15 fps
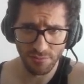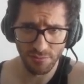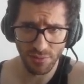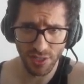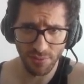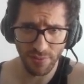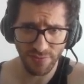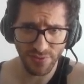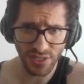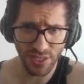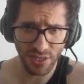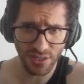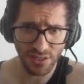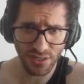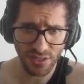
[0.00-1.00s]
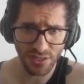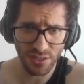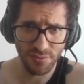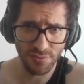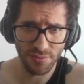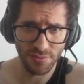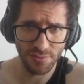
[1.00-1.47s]
bishop f6,
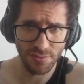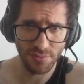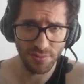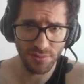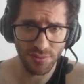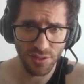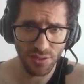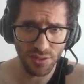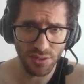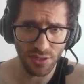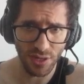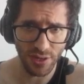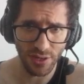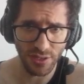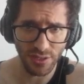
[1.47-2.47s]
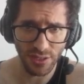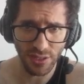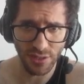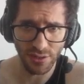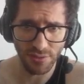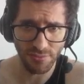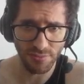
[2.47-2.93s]

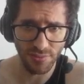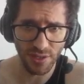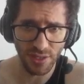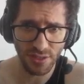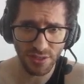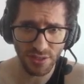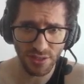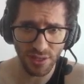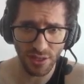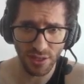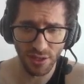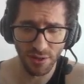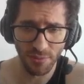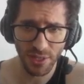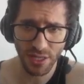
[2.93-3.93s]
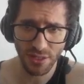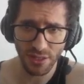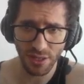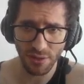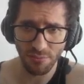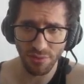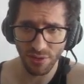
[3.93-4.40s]
targeting this a little bit,
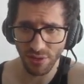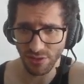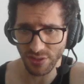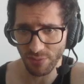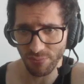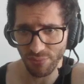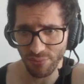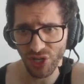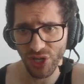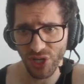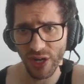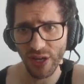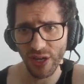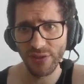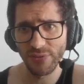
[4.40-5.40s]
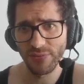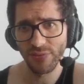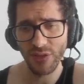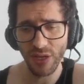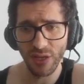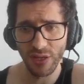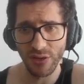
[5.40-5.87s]
like putting some pressure on it,
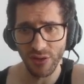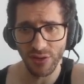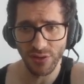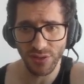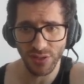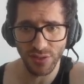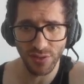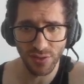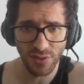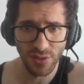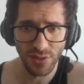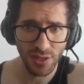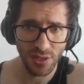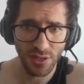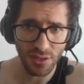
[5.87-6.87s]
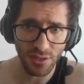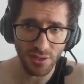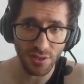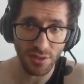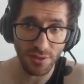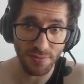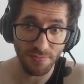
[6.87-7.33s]
and also
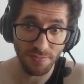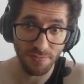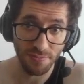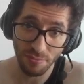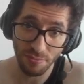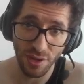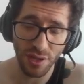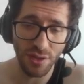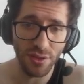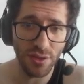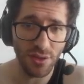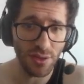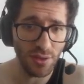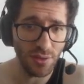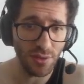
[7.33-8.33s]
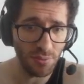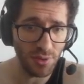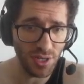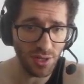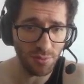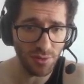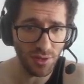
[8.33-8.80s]
putting the
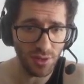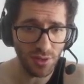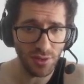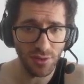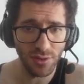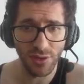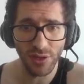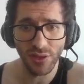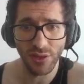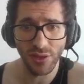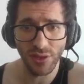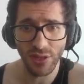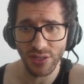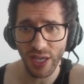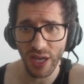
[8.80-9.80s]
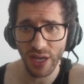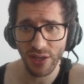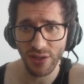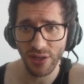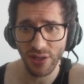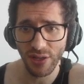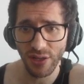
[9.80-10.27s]
bishop on a long
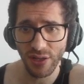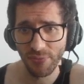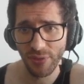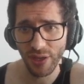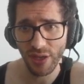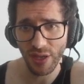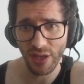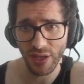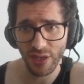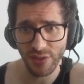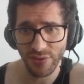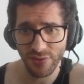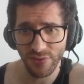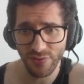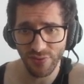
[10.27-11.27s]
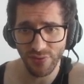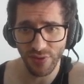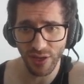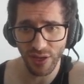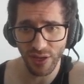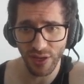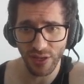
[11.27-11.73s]
diagonal and
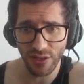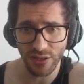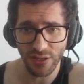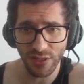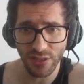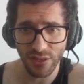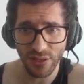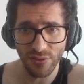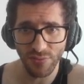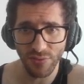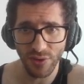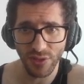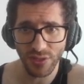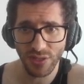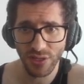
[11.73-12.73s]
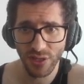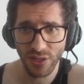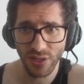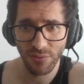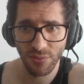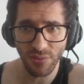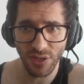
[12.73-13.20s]
freeing the rook's
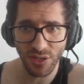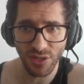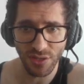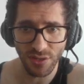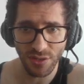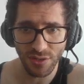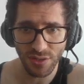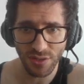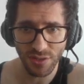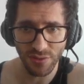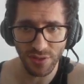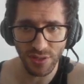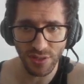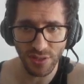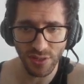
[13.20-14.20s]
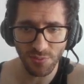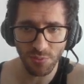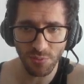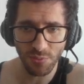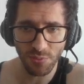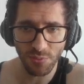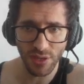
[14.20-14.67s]
vision so that this
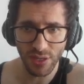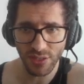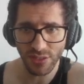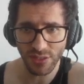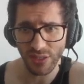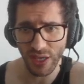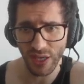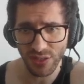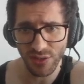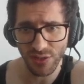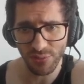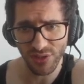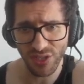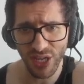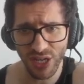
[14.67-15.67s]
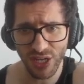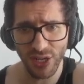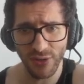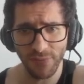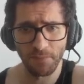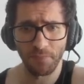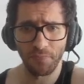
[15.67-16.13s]
pawn gets extra protection.